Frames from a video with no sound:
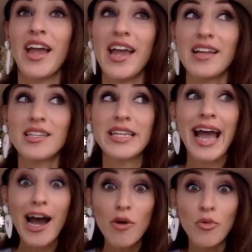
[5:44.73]
And this
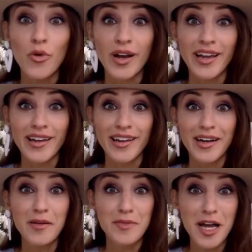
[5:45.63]
cowboy
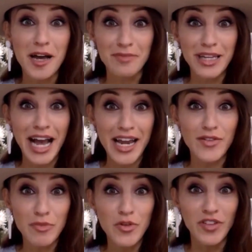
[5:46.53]
comes up, like out of
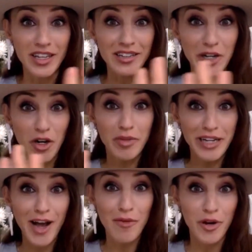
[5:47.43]
a movie, like Urban
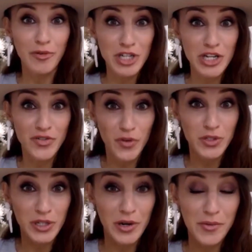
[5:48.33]
Cowboy with John
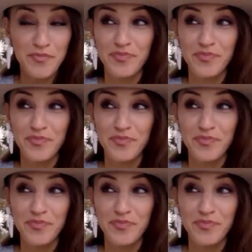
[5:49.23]
Travolta, you know?